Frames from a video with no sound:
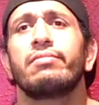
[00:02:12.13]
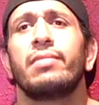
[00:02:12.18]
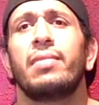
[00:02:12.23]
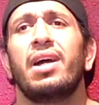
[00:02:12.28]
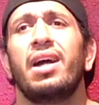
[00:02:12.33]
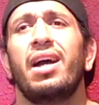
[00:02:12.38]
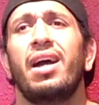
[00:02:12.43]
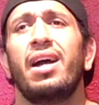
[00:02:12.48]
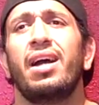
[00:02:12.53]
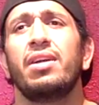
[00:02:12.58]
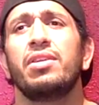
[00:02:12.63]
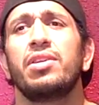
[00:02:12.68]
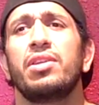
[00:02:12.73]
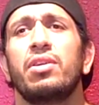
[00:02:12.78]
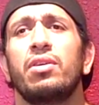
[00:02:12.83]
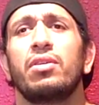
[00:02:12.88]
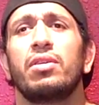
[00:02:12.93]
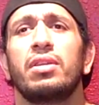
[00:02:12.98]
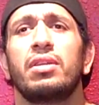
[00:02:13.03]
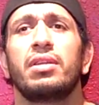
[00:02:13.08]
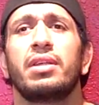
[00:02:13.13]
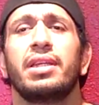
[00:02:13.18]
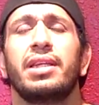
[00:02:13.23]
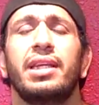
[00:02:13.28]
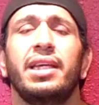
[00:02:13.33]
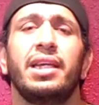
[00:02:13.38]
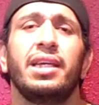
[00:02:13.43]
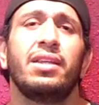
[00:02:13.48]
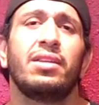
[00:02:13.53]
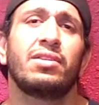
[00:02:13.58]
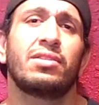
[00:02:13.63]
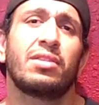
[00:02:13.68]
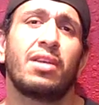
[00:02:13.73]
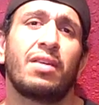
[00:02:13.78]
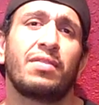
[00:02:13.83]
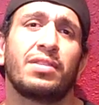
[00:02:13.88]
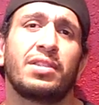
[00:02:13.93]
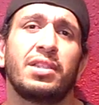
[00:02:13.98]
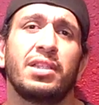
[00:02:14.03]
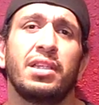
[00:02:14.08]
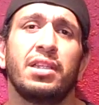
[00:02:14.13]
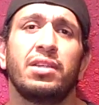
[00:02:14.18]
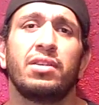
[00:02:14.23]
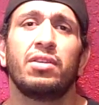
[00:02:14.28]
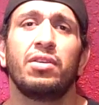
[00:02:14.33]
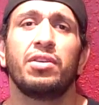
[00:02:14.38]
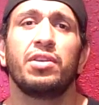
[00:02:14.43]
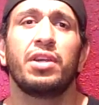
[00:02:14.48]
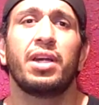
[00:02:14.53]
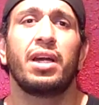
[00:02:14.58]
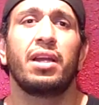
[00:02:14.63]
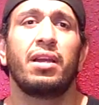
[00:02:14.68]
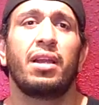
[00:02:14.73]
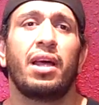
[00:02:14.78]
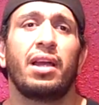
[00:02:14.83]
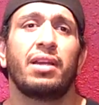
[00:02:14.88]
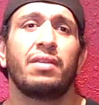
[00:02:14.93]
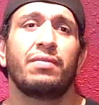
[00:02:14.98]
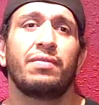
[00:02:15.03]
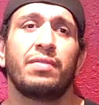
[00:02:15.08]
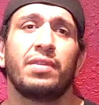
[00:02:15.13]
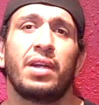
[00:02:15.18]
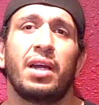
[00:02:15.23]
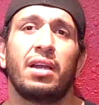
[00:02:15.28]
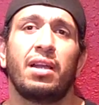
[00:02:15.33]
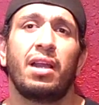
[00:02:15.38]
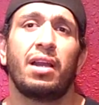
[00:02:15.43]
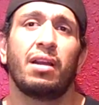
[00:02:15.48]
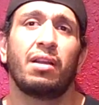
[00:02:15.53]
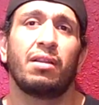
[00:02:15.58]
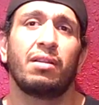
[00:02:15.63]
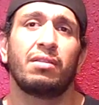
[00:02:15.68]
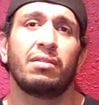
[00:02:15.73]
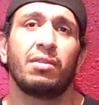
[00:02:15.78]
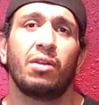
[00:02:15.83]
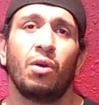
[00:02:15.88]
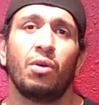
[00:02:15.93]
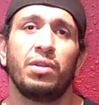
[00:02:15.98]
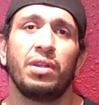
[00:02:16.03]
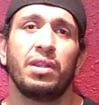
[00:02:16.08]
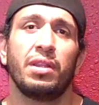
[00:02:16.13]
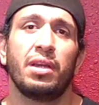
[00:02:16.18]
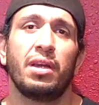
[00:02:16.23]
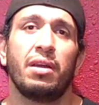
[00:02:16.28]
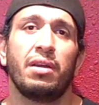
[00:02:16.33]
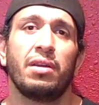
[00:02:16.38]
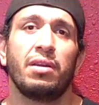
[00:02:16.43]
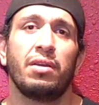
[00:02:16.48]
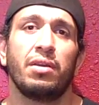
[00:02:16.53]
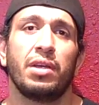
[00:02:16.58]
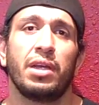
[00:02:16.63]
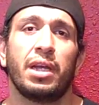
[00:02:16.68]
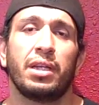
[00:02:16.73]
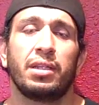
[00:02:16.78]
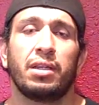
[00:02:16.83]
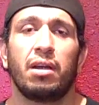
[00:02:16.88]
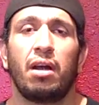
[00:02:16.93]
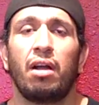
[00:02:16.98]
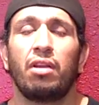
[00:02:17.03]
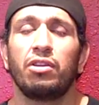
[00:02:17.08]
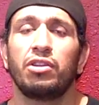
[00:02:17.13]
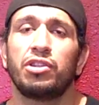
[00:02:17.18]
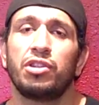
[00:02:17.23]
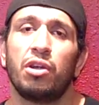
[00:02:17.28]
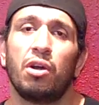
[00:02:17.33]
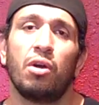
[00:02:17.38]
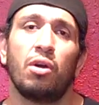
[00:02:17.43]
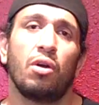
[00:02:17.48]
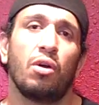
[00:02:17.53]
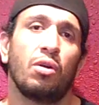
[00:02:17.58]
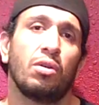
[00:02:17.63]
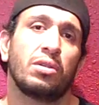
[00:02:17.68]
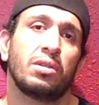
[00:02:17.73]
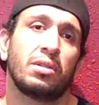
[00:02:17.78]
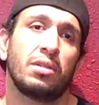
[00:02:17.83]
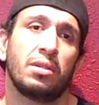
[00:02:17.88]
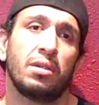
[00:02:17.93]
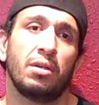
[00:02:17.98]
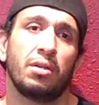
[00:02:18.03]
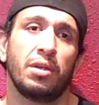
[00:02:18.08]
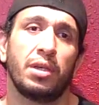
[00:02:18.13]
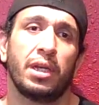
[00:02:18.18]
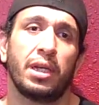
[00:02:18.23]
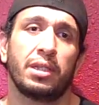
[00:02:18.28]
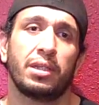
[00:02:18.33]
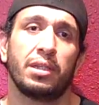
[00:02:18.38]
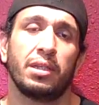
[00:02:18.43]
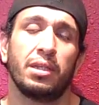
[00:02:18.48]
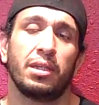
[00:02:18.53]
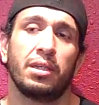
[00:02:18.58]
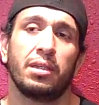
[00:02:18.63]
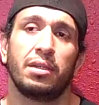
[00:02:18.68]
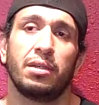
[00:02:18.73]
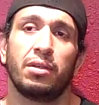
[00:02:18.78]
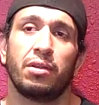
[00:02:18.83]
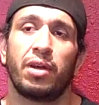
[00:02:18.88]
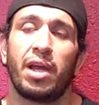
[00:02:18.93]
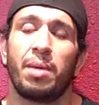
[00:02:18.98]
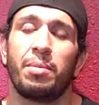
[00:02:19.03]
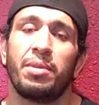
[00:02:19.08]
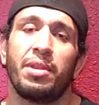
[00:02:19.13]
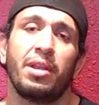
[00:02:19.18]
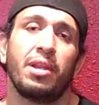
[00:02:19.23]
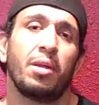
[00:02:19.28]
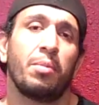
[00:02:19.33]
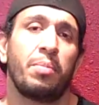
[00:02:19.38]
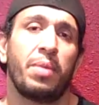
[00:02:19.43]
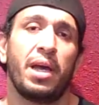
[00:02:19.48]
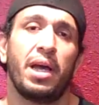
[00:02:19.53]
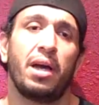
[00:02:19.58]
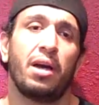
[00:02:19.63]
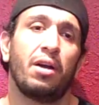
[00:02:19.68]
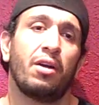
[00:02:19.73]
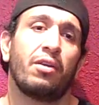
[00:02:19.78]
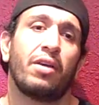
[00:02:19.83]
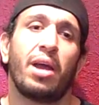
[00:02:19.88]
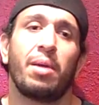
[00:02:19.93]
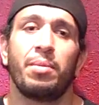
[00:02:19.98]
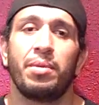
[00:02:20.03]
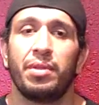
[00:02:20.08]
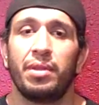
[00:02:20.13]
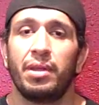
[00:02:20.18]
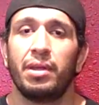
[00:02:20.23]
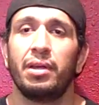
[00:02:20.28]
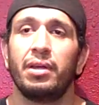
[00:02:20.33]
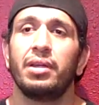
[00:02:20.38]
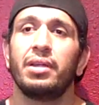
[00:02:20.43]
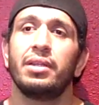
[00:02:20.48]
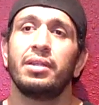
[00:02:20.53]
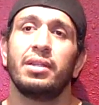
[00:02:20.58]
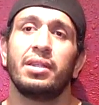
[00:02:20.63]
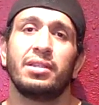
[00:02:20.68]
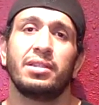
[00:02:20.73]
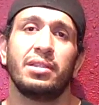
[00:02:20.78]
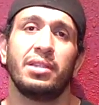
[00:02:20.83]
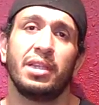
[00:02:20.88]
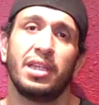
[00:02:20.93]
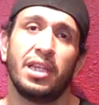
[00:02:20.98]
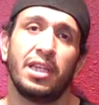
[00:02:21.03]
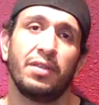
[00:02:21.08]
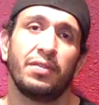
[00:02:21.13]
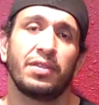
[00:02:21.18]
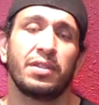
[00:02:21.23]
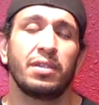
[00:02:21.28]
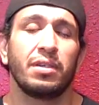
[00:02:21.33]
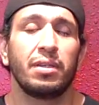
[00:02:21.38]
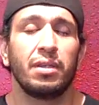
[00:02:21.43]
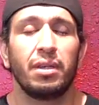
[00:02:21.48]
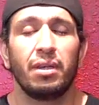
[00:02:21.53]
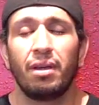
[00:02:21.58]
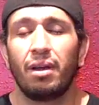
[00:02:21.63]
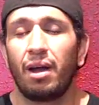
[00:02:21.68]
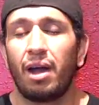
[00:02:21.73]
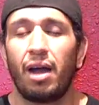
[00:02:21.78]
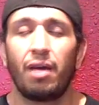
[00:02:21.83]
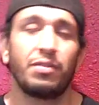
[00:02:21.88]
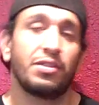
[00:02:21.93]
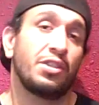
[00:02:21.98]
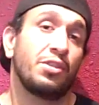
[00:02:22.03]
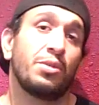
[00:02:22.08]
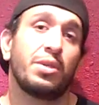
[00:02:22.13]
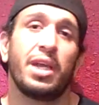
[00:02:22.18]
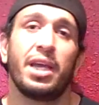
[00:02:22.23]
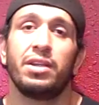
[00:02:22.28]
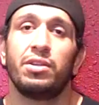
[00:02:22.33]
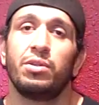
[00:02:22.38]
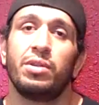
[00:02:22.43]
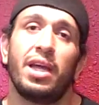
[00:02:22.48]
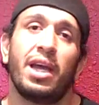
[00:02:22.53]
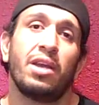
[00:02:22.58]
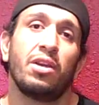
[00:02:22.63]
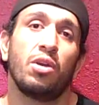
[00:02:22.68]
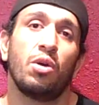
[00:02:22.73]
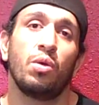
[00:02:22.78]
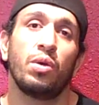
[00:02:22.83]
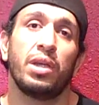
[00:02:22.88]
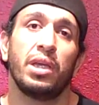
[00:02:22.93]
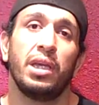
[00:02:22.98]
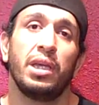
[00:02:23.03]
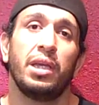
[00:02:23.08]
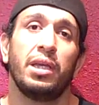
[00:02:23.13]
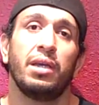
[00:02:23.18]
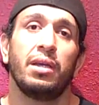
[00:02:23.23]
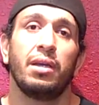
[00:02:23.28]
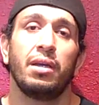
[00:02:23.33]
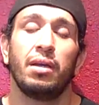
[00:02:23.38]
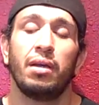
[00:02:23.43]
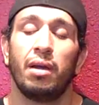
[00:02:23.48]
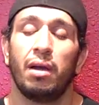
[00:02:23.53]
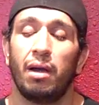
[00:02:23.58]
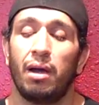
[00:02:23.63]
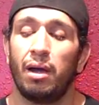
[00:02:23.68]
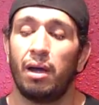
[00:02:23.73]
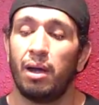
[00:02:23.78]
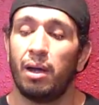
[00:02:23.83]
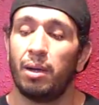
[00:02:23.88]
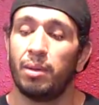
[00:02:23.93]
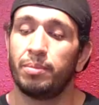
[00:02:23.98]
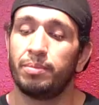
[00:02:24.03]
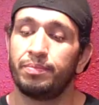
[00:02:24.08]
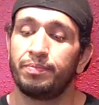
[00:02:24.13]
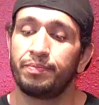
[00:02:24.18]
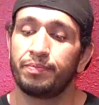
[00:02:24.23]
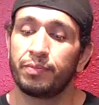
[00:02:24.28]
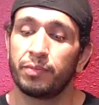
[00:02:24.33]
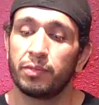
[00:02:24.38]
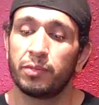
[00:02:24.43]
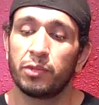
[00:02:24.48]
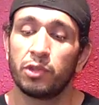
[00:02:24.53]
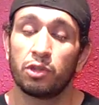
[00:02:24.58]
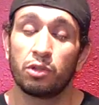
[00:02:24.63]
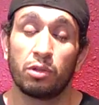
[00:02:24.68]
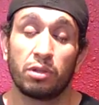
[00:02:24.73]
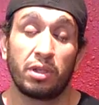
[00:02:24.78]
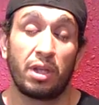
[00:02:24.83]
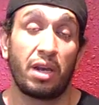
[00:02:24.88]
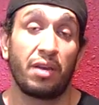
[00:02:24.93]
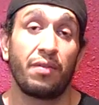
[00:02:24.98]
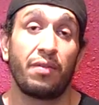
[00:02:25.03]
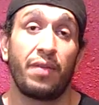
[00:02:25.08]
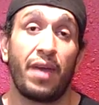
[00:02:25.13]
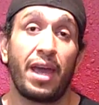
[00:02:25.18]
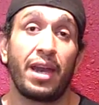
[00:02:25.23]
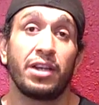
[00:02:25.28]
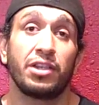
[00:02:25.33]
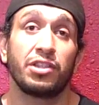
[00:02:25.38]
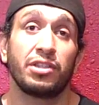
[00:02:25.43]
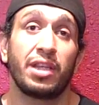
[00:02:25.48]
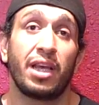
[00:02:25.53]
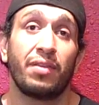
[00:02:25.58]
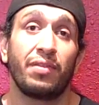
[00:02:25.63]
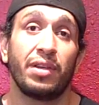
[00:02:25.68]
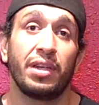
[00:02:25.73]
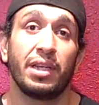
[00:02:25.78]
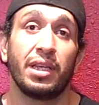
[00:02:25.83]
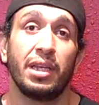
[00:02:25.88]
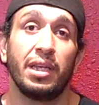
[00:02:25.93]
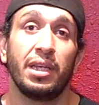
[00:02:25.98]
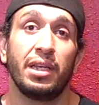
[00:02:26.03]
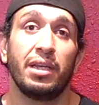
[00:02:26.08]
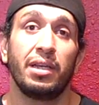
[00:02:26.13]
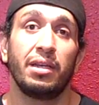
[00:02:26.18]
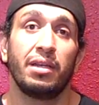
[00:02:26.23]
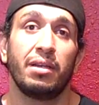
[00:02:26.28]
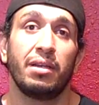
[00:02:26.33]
You know, in gi, there's obviously, you know, you got a lot of clothing there. You know, you got the collar chokes. You know, you got the, you know, grabbing the lapel, grabbing the sleeves. Obviously, you can't do that in no gi. So there's a lot of advantages having a gi.